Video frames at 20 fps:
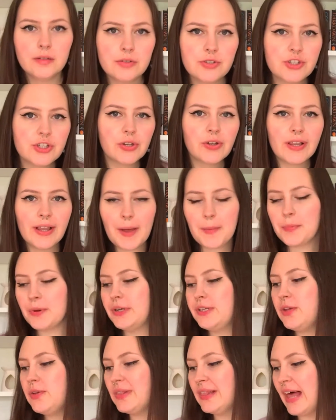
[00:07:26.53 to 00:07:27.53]
So Clap
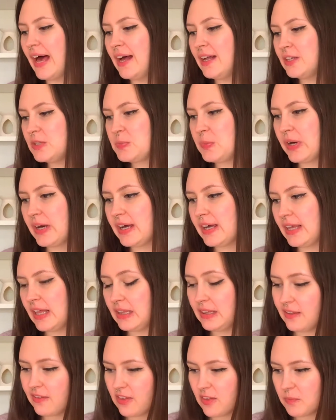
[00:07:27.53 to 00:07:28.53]
and You Land by
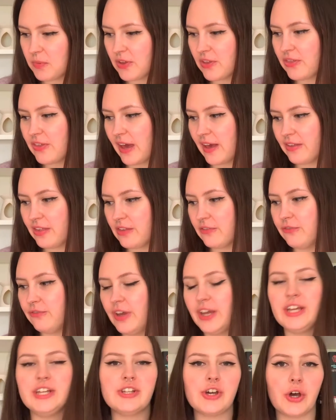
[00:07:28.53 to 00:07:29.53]
Elizabeth
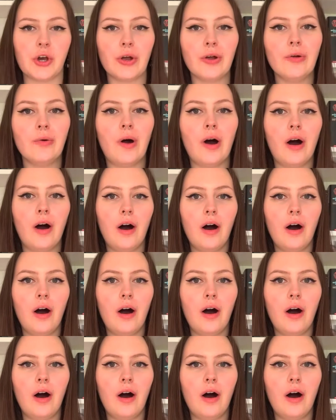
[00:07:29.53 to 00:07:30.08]
Acevedo.